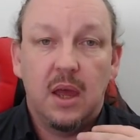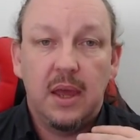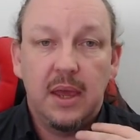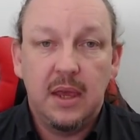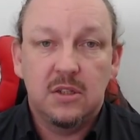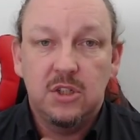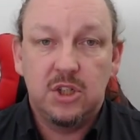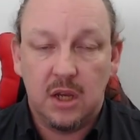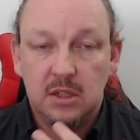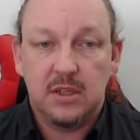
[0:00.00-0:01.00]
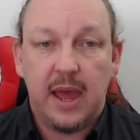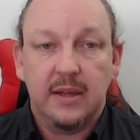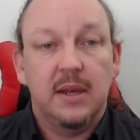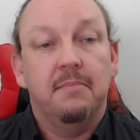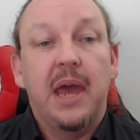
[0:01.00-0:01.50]
is just that.
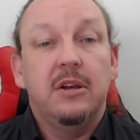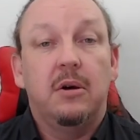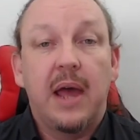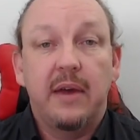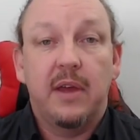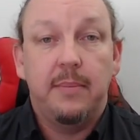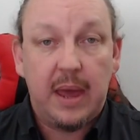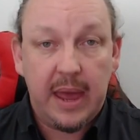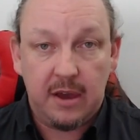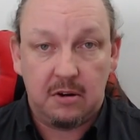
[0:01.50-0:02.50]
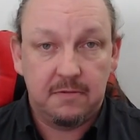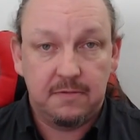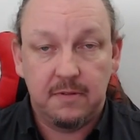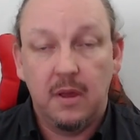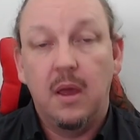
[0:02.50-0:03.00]
It may not have a payoff.